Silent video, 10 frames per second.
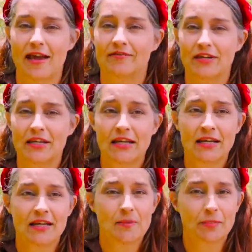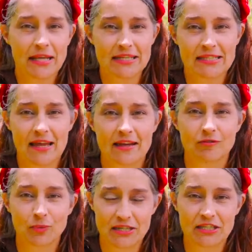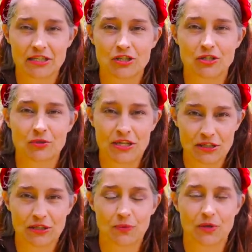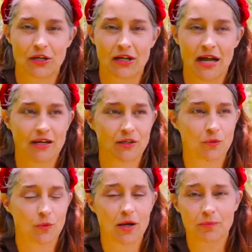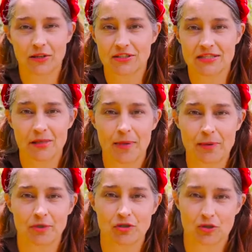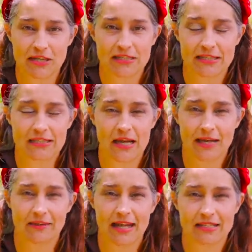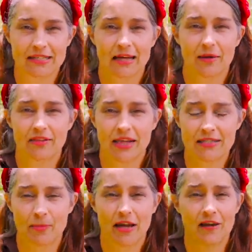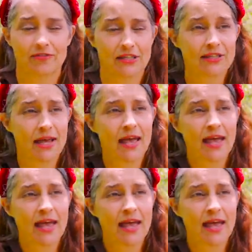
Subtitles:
Every place I have rented to do healing work, I go, well, there's the maple tree. It's a sign. That's my office.